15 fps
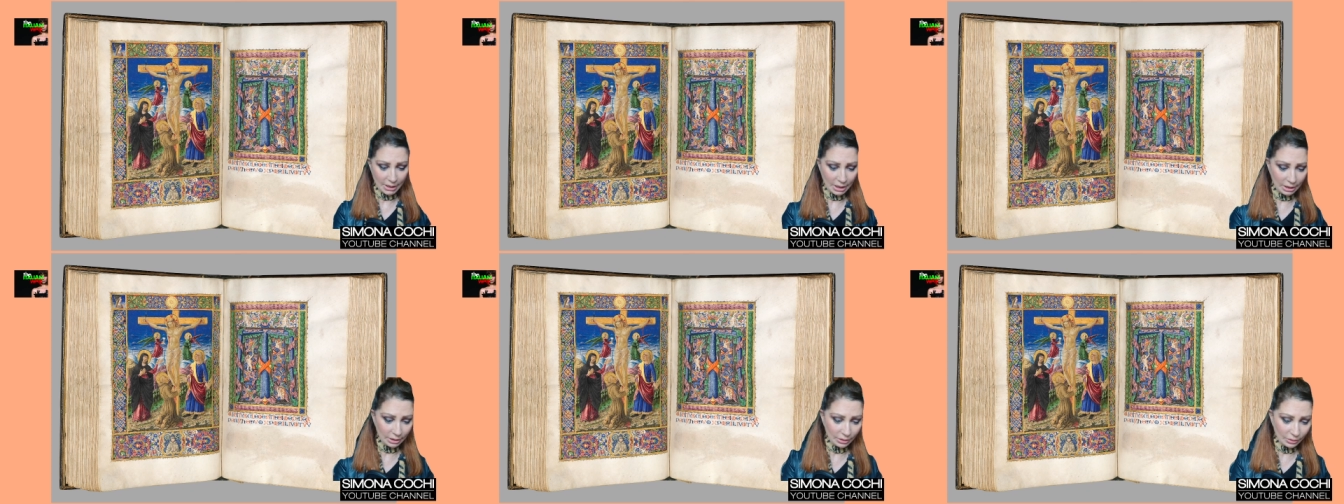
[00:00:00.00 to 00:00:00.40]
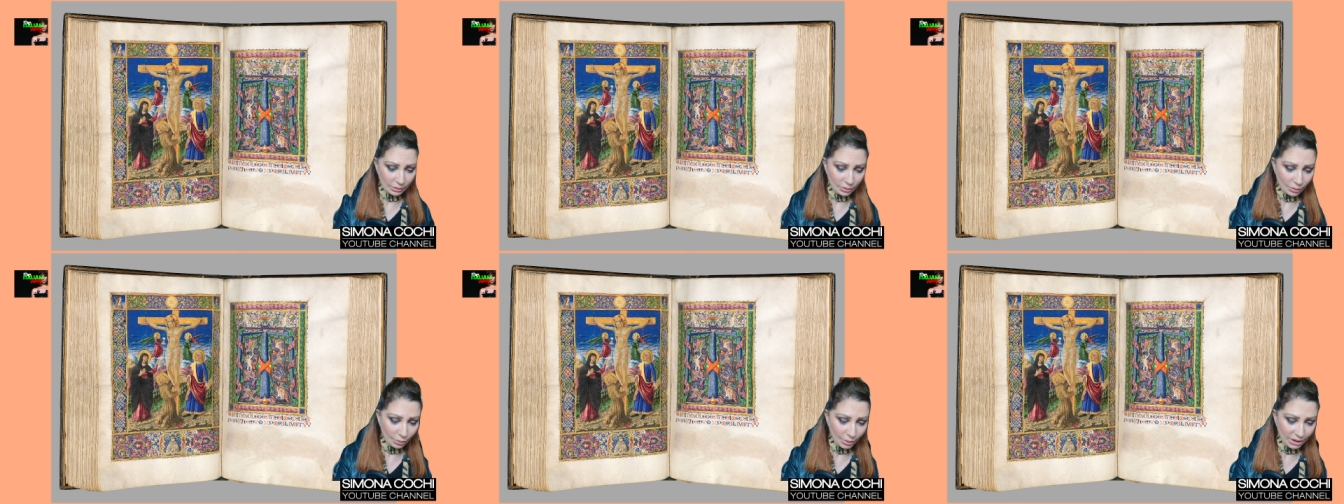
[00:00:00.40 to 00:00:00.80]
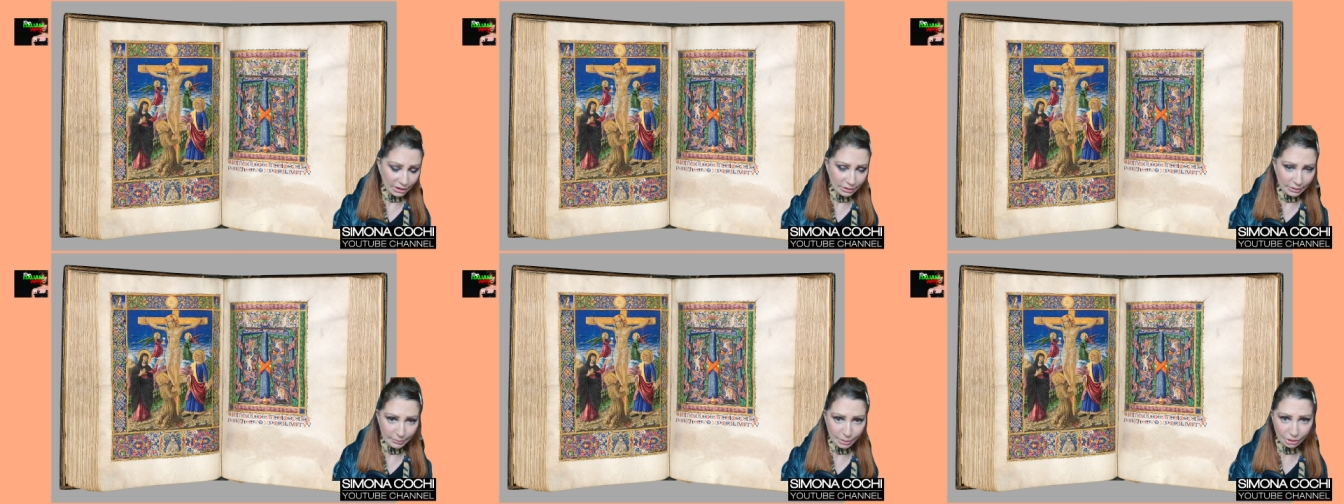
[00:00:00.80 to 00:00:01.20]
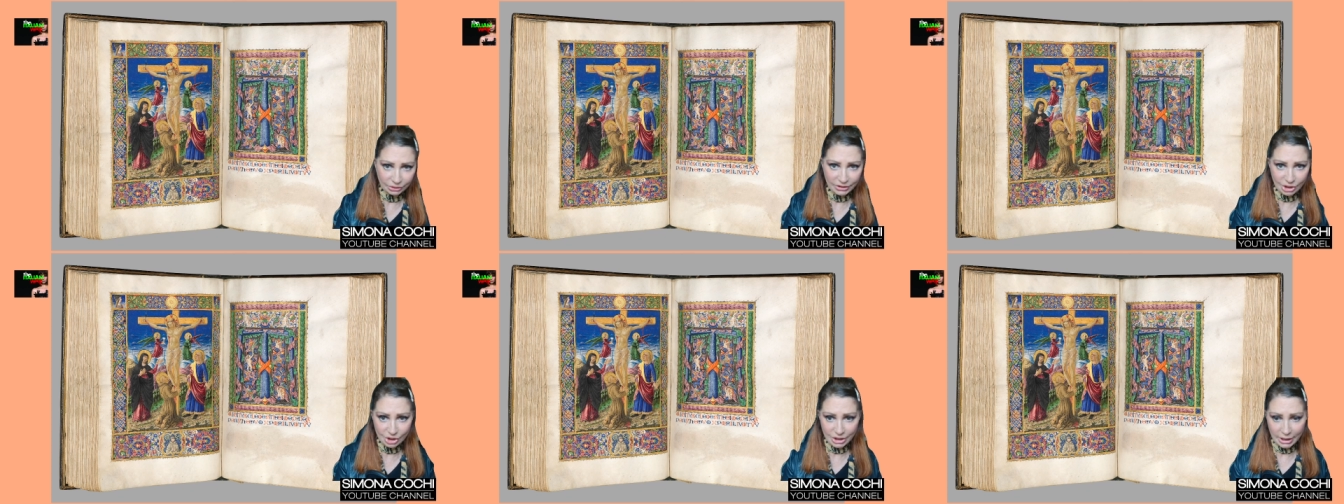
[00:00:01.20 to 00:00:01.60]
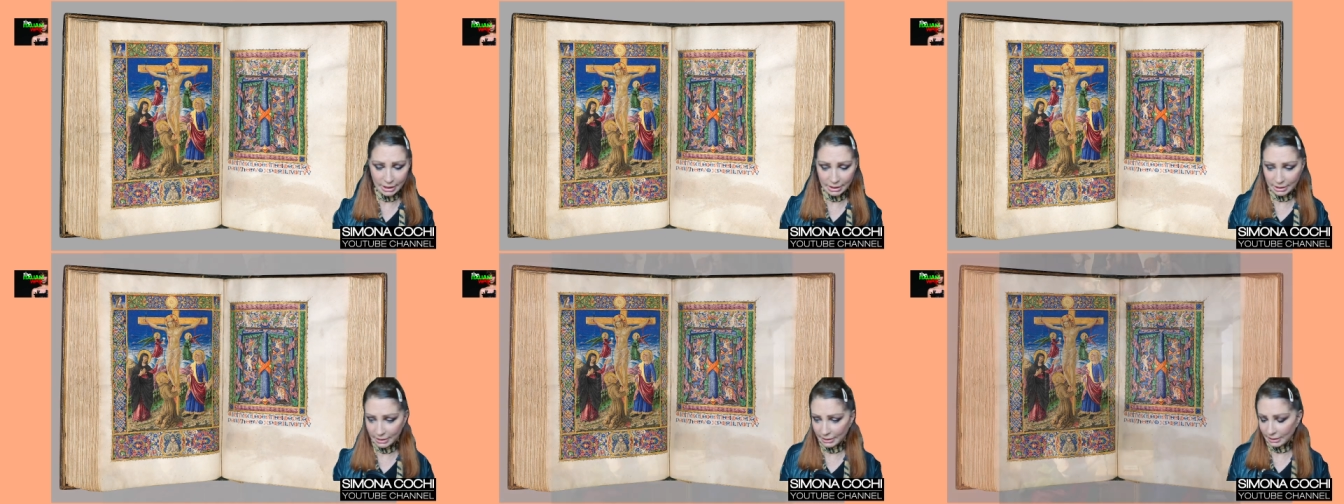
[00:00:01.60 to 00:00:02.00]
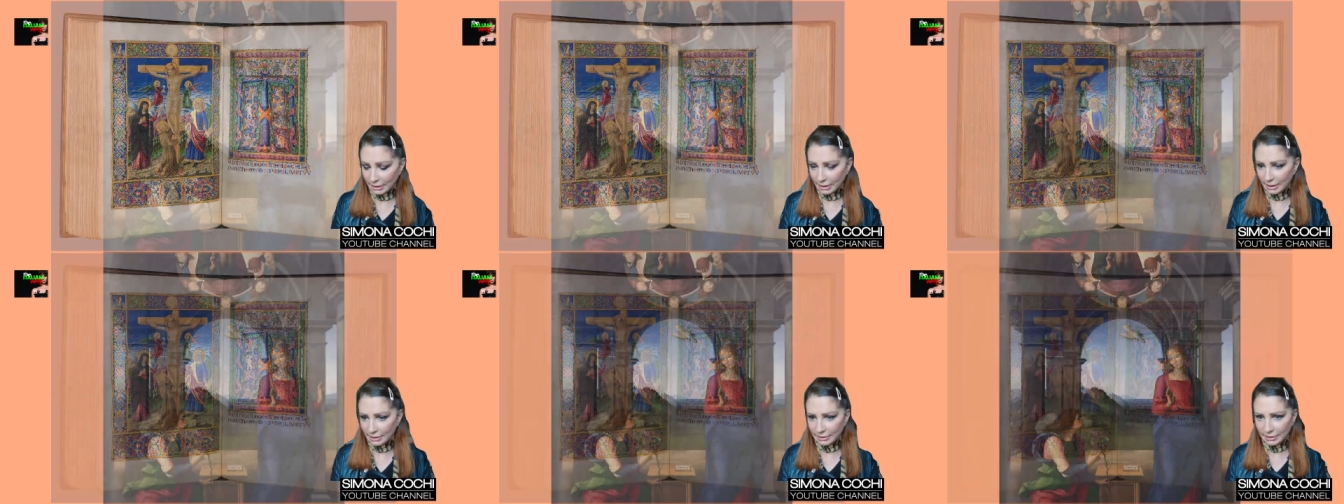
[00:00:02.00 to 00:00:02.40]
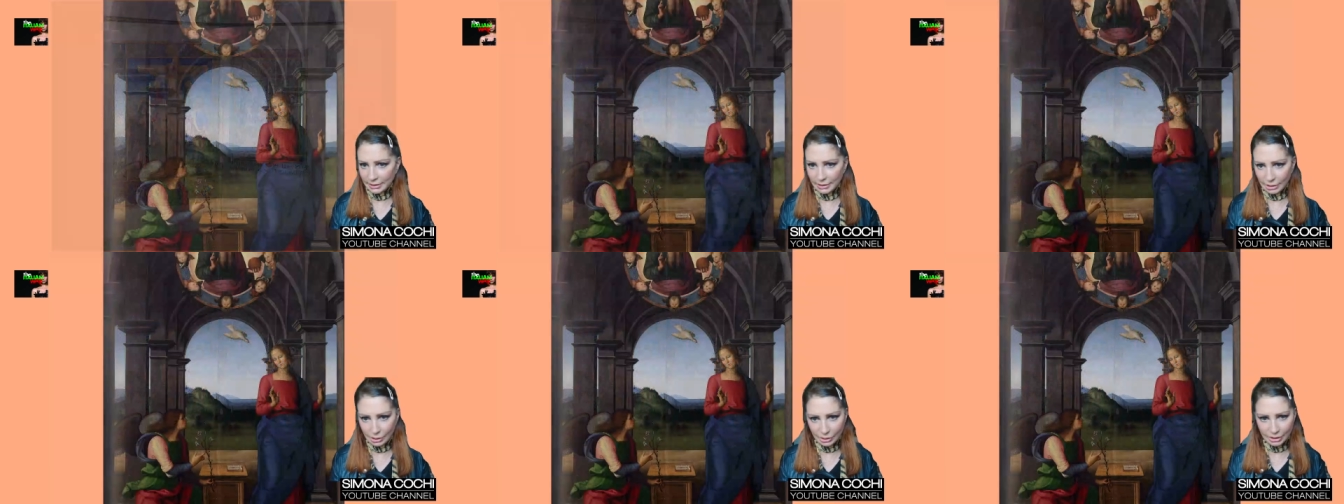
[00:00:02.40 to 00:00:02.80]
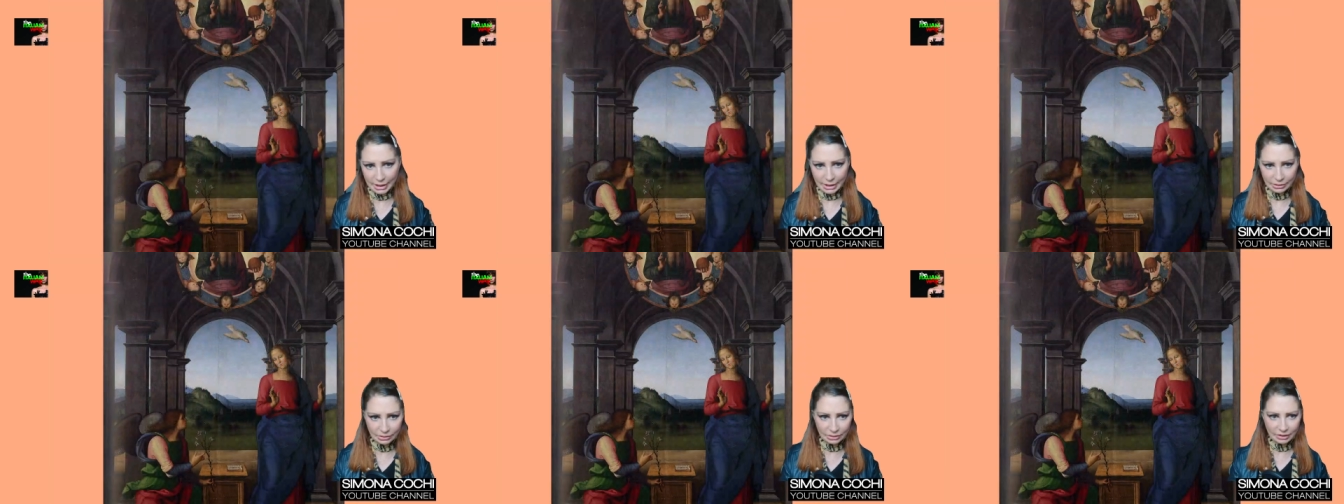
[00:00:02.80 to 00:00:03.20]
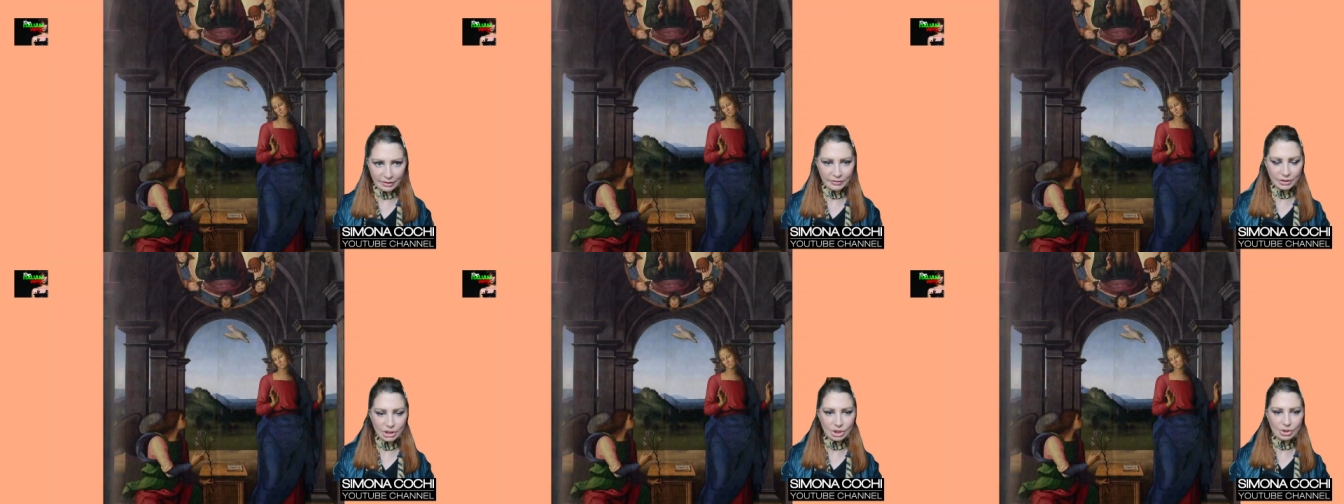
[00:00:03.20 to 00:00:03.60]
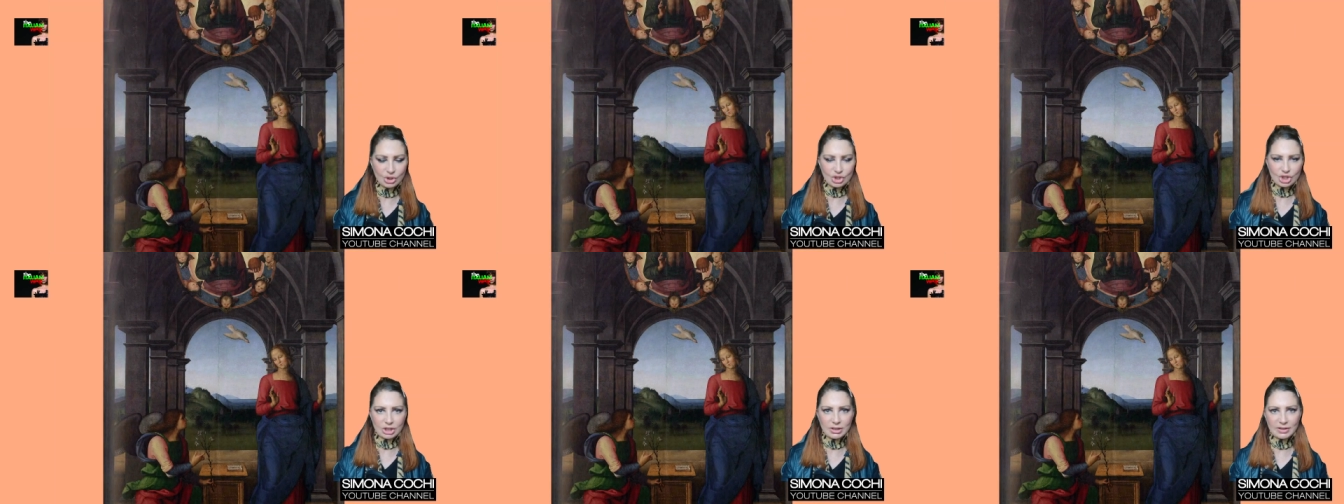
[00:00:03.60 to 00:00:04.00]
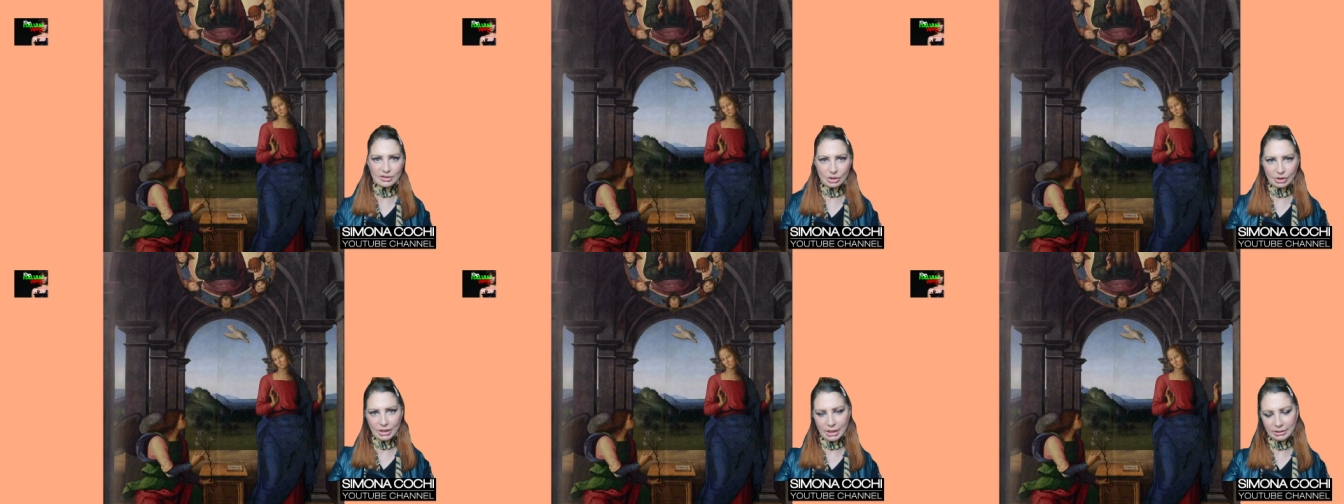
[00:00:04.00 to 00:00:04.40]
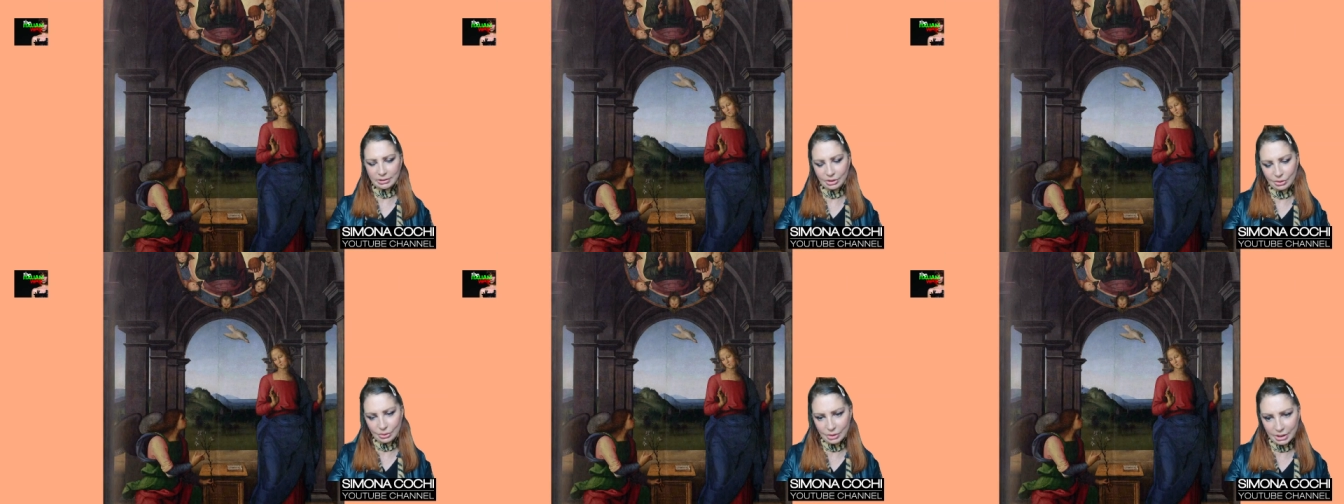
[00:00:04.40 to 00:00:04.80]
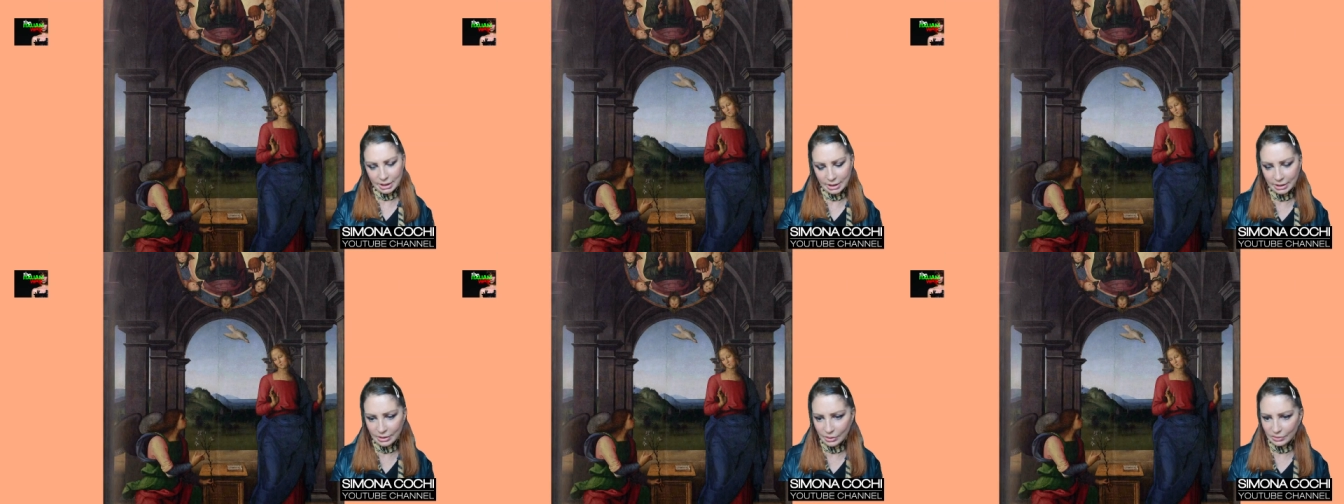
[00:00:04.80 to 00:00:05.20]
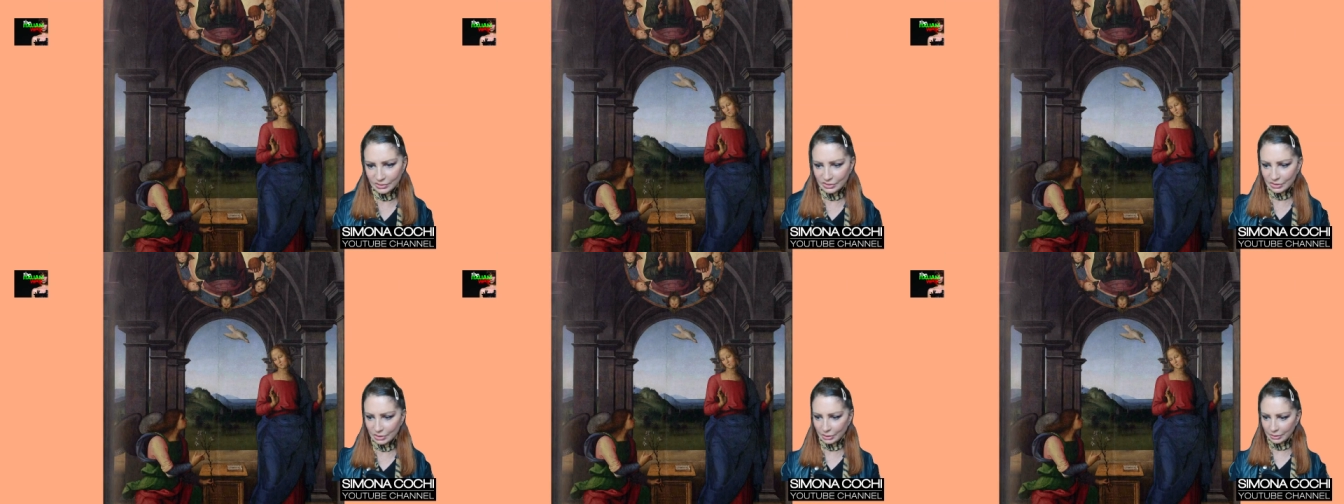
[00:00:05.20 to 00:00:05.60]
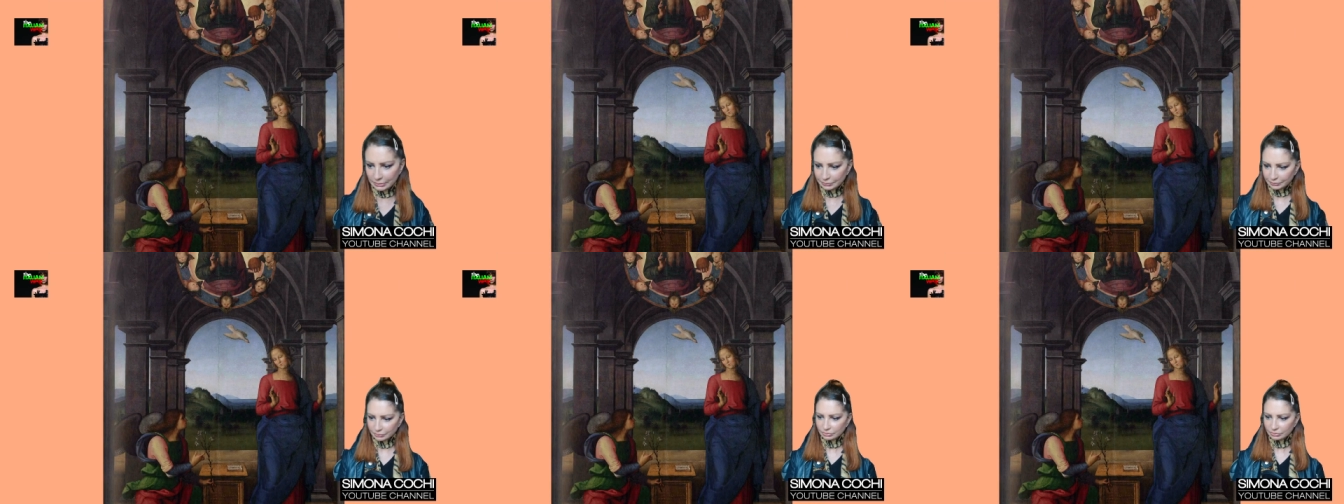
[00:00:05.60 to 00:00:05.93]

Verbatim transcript: along with Botticelli and Leonardo da Vinci, so that you can also